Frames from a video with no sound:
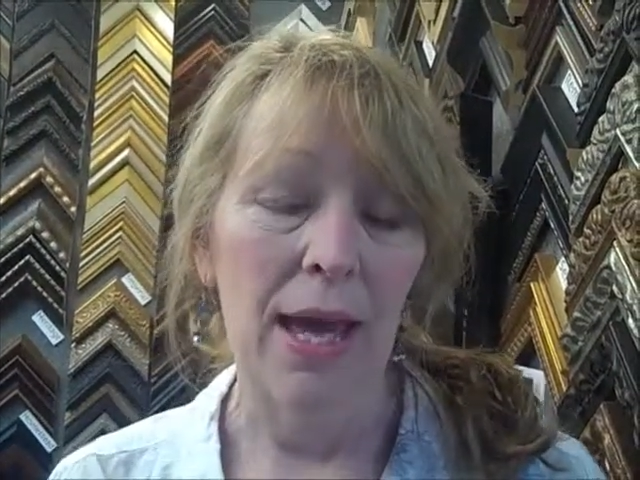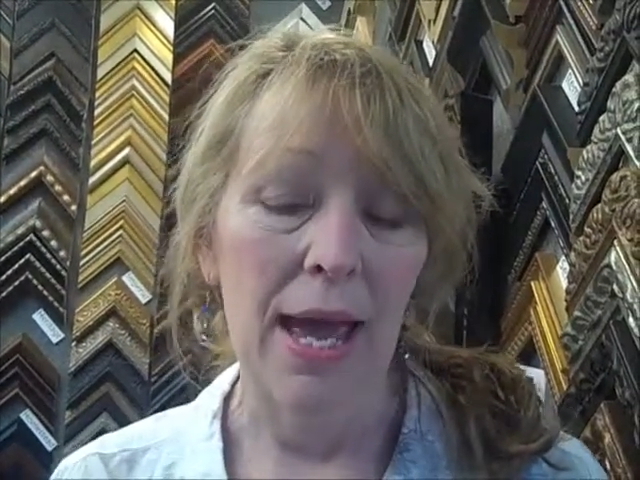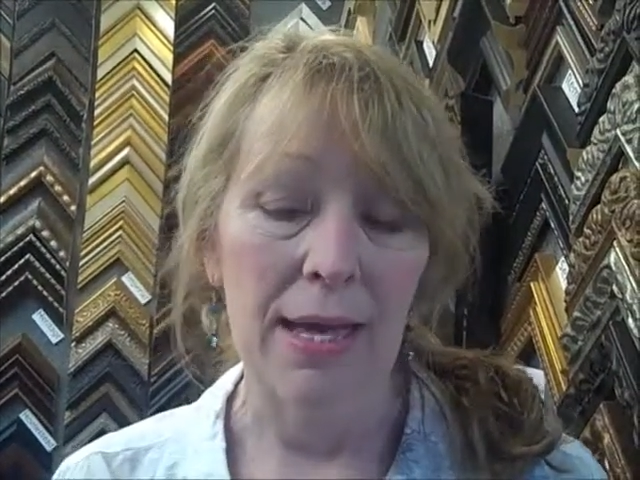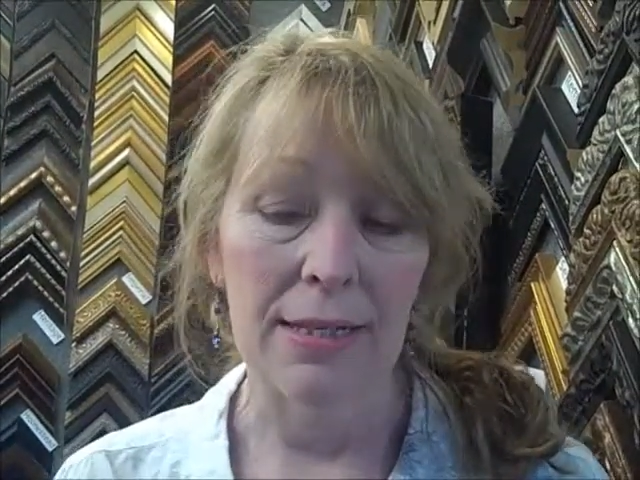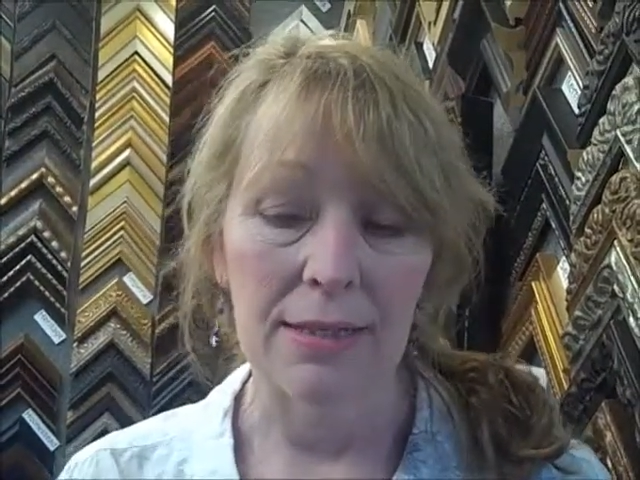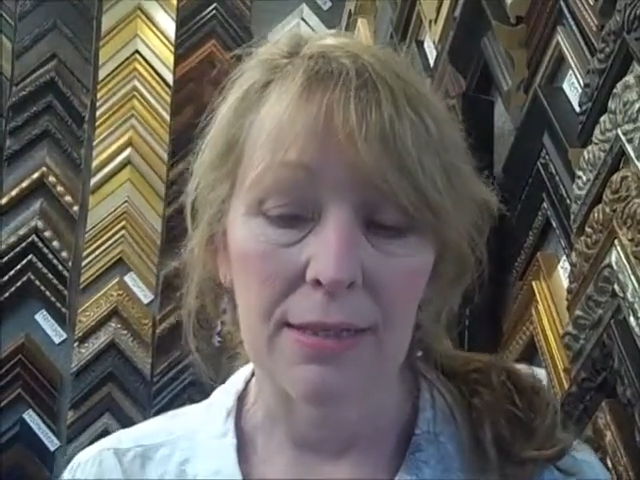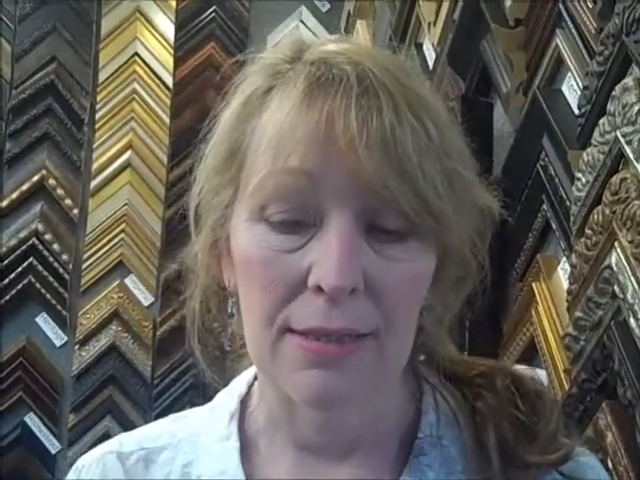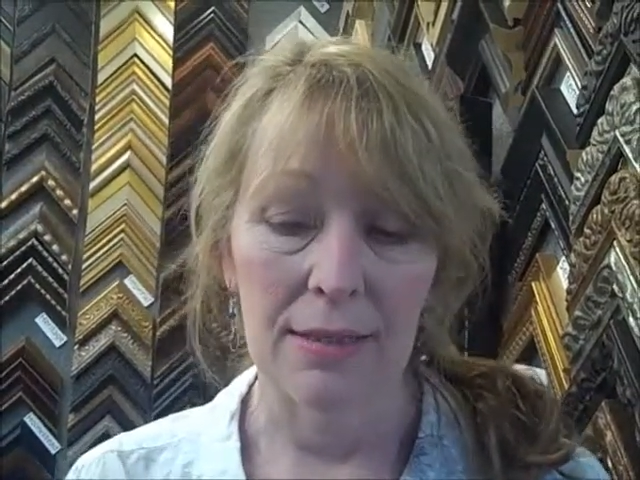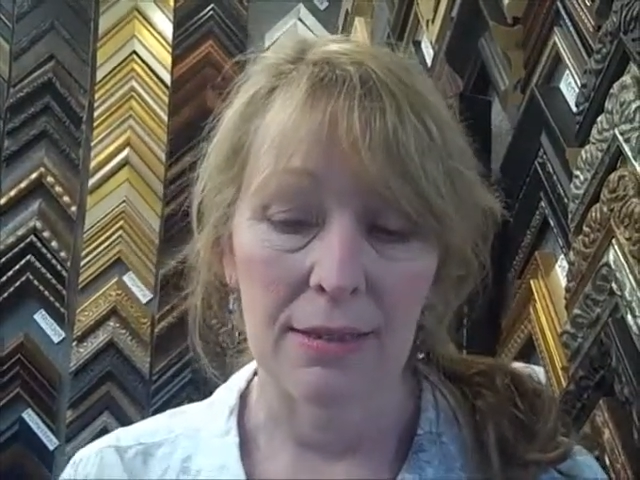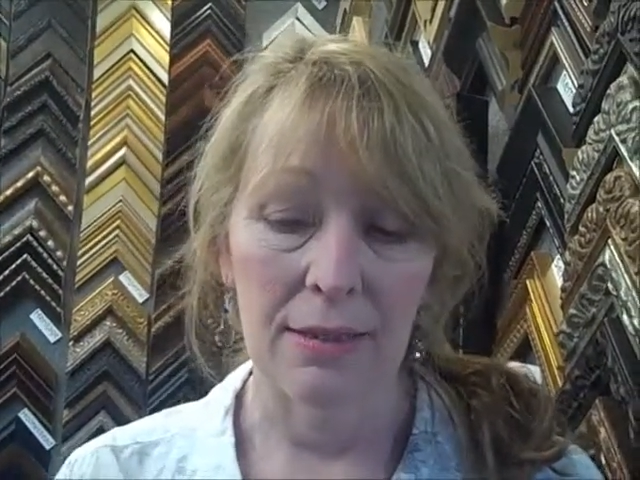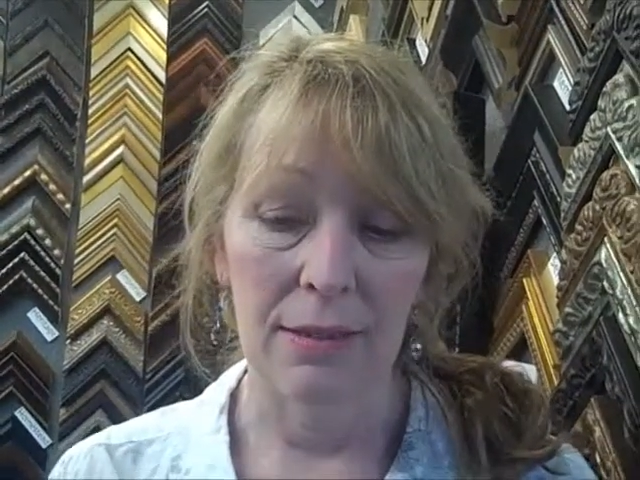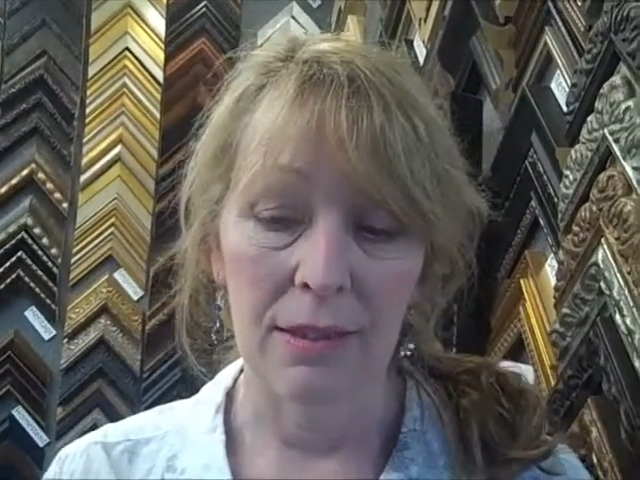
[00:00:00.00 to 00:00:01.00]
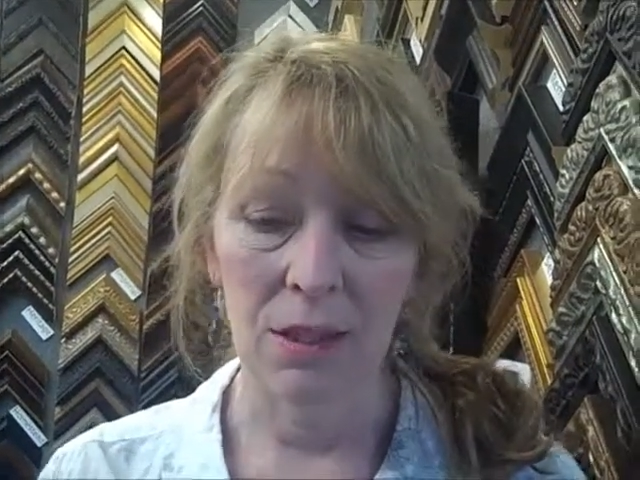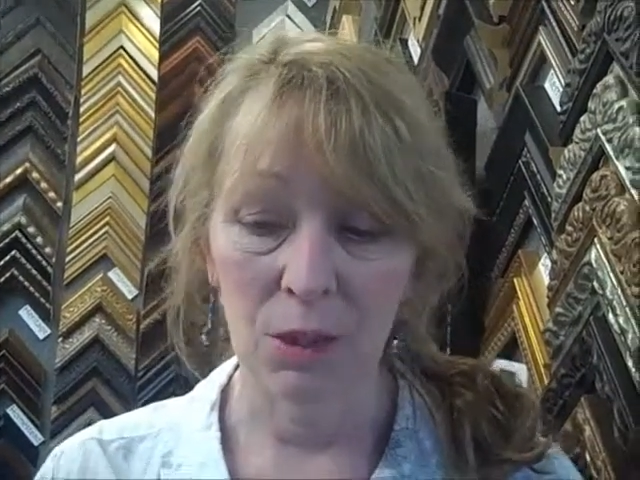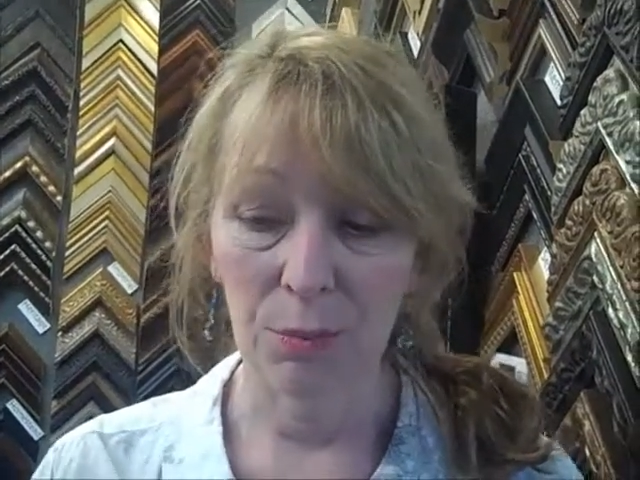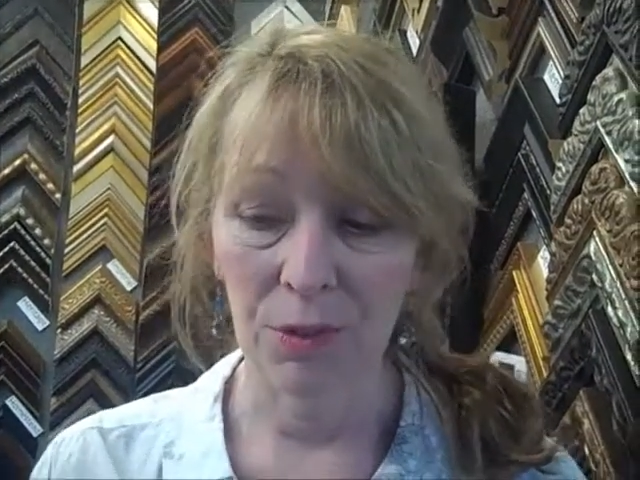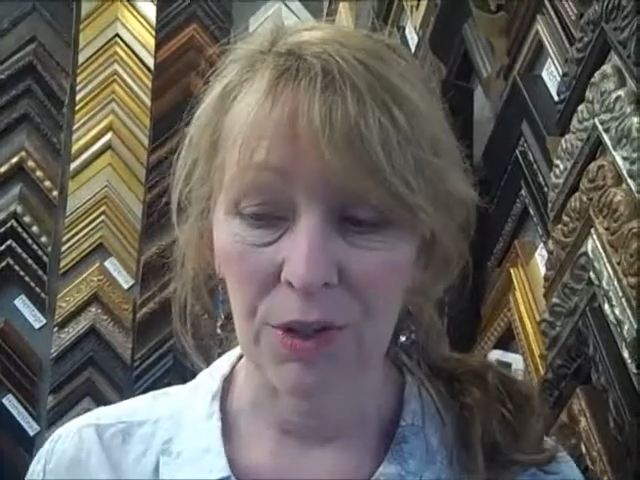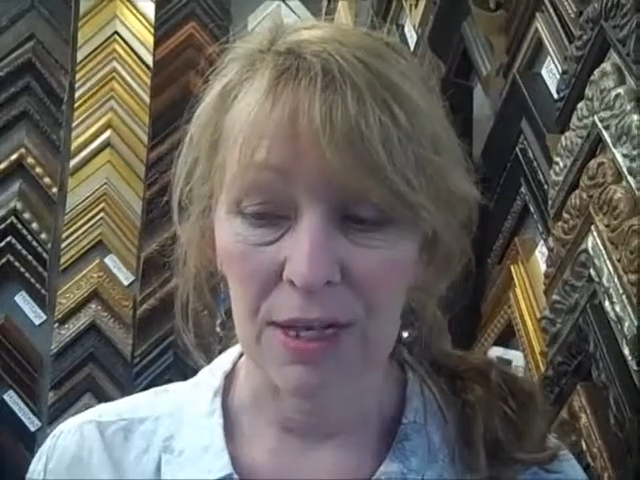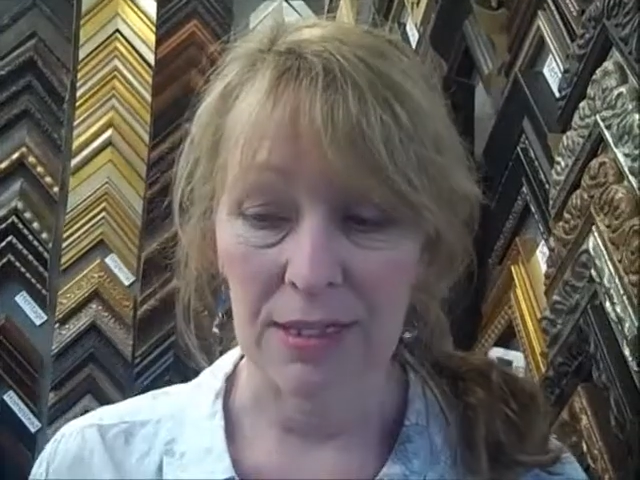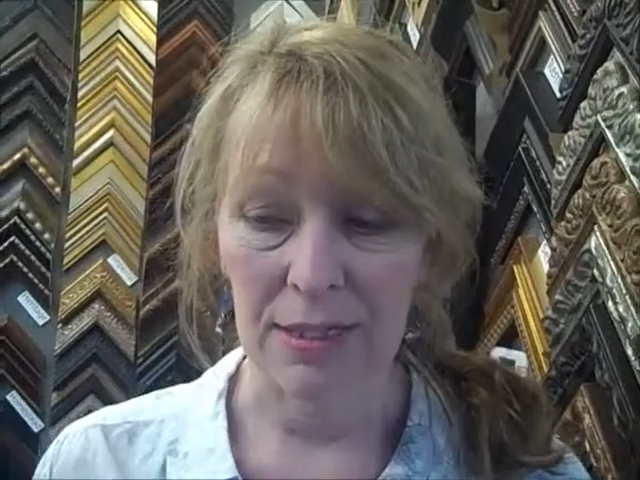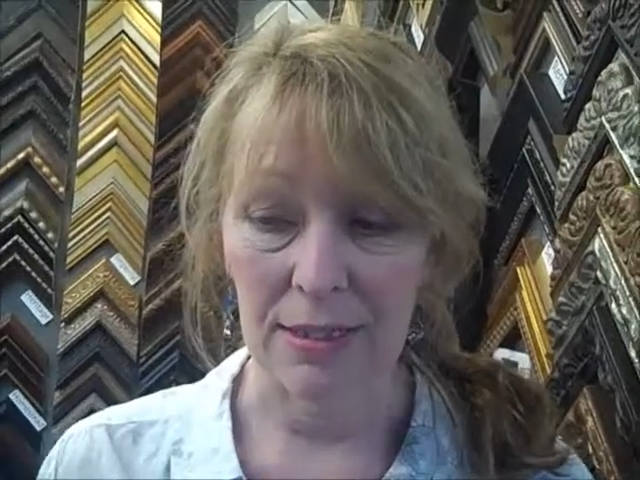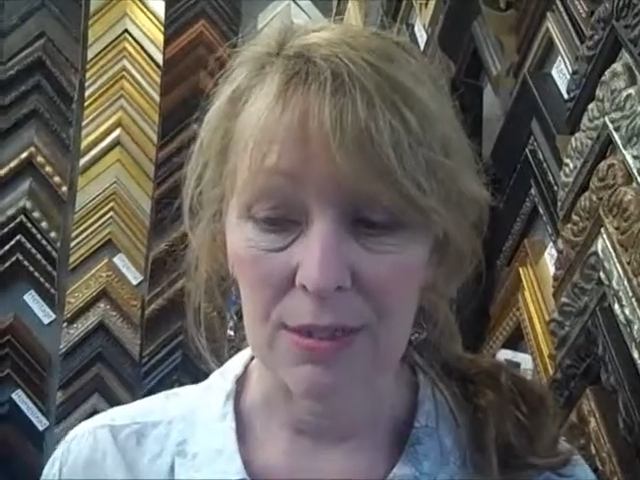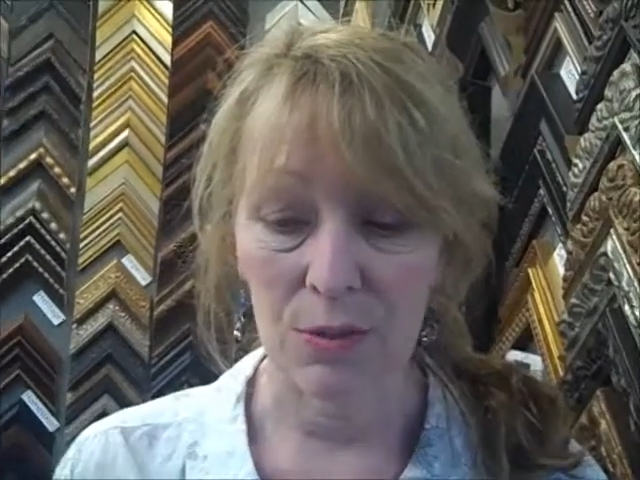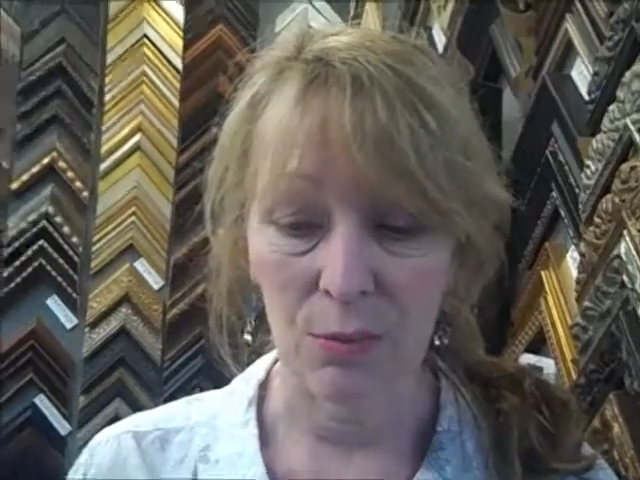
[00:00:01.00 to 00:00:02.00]
as the year
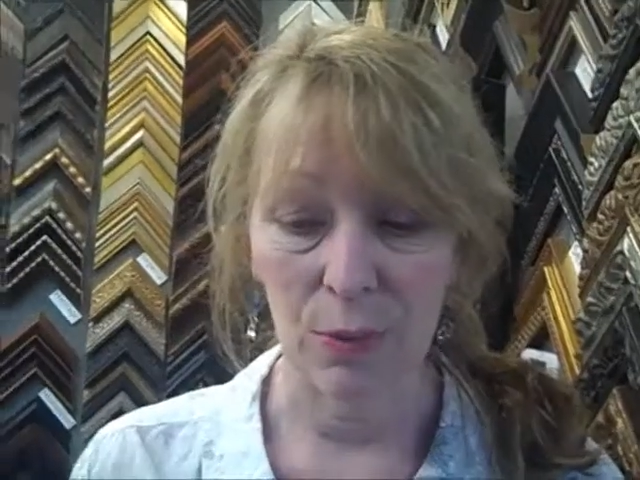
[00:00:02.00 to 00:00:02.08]
progresses,